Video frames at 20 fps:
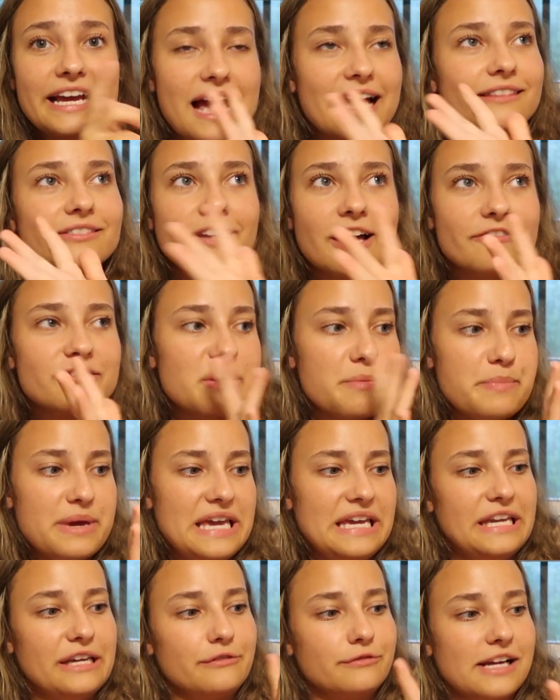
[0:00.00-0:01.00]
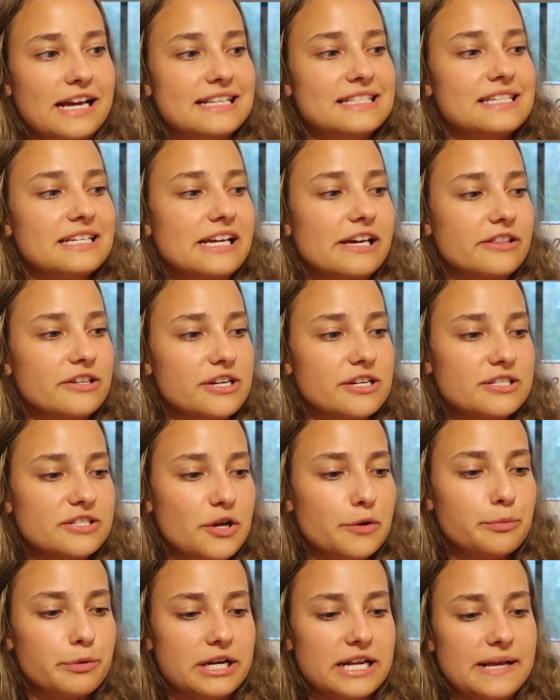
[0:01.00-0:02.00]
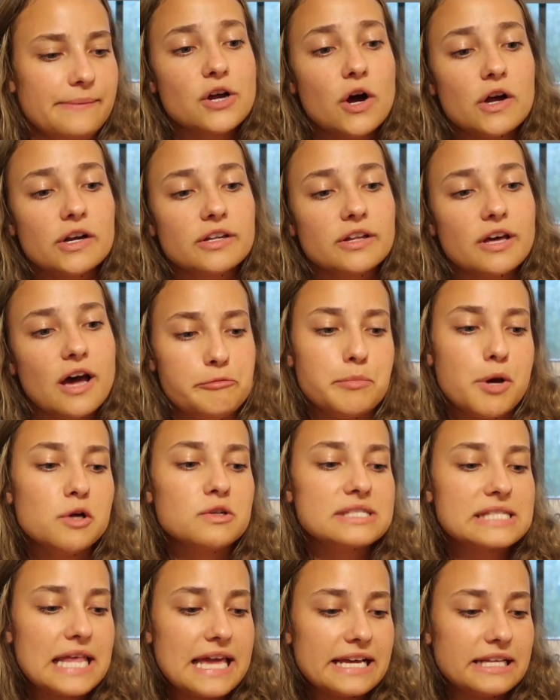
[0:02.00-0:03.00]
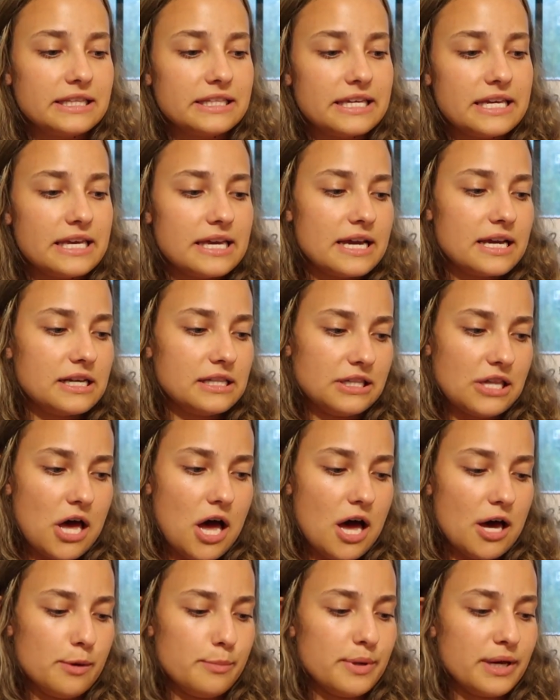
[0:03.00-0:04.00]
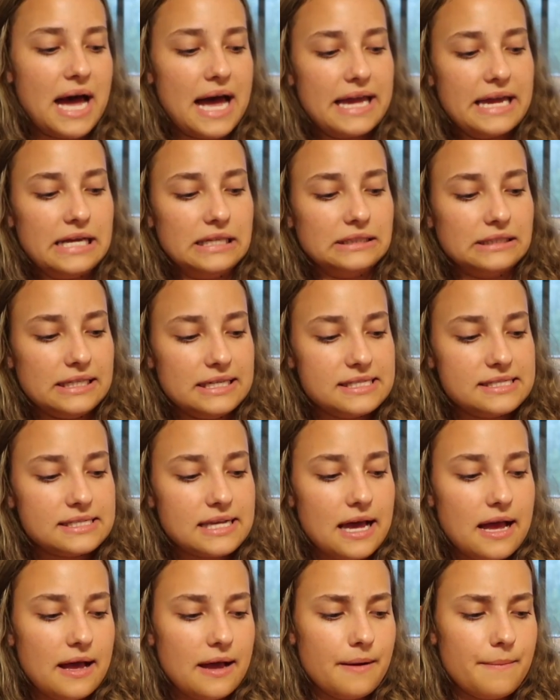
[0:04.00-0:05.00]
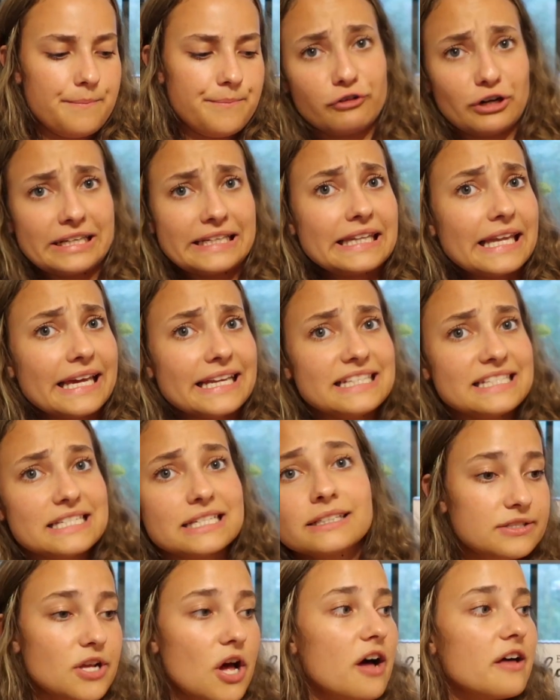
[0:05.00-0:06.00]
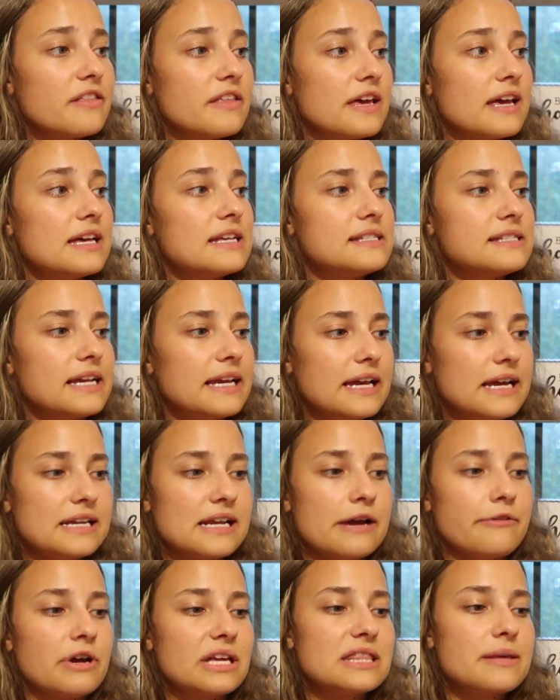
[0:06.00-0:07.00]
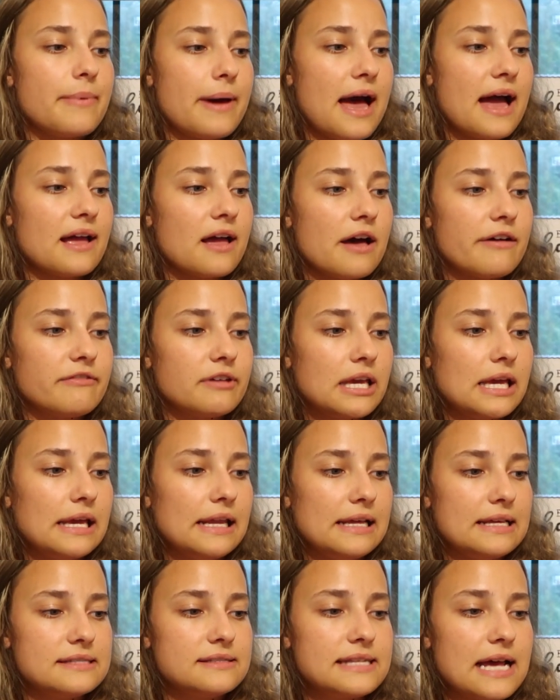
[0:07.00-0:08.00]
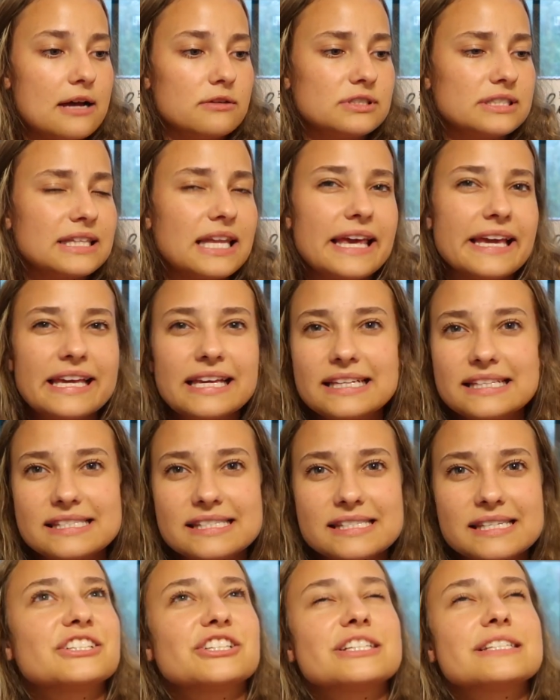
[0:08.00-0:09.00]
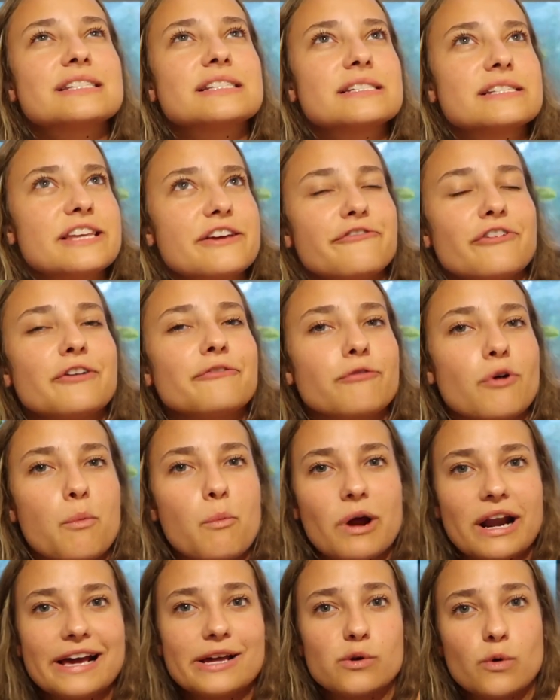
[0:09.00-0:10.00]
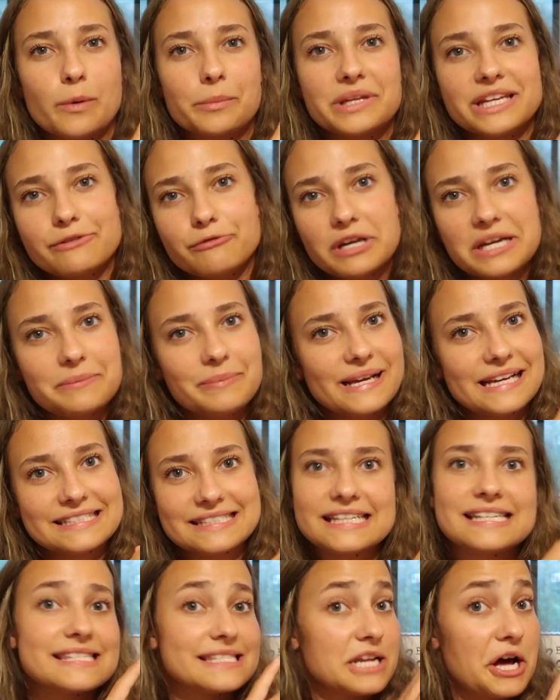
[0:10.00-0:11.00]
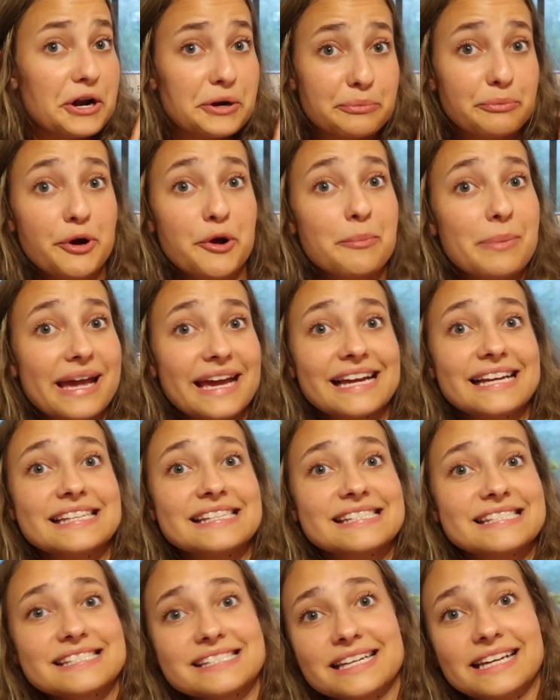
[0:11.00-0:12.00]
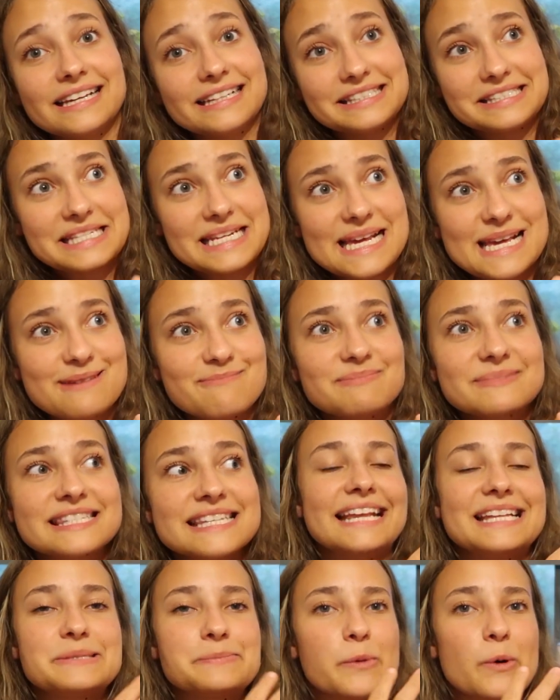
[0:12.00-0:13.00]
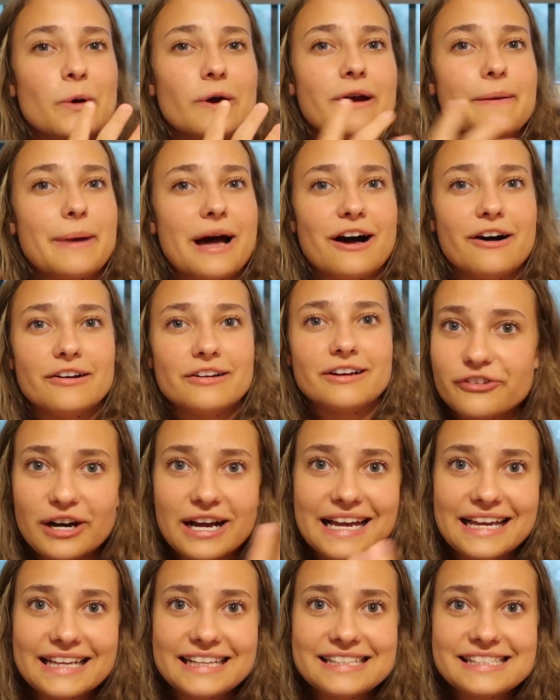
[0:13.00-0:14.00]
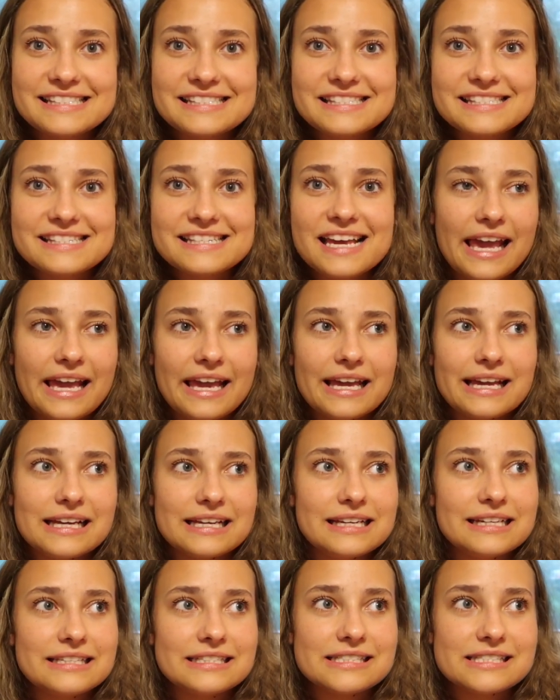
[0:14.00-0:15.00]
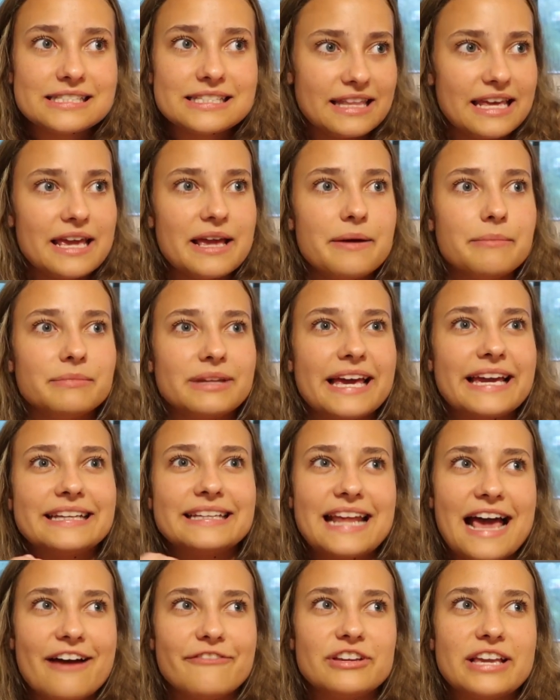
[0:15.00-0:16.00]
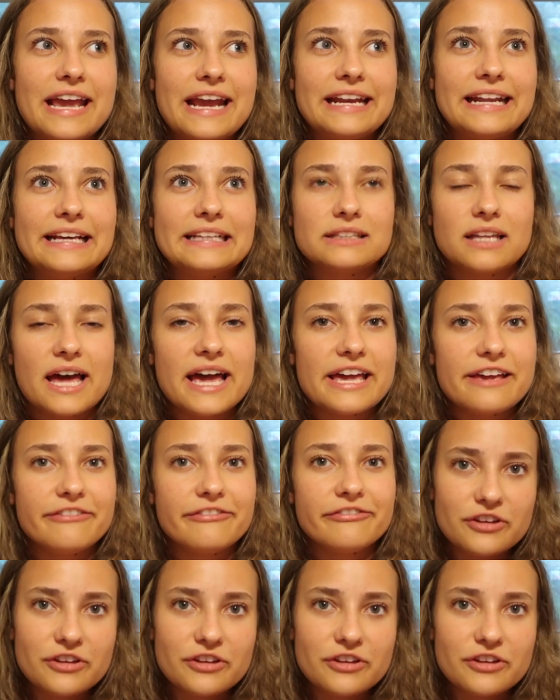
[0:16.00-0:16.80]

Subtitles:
I love the pink and red together, so pretty. It's called The Most Likely Club by Alyssa Friedland. Saw this and I read the back of it and it sounded like it's just different from what I normally read because it's not a romance, it seems. It's more about friends and them like navigating life.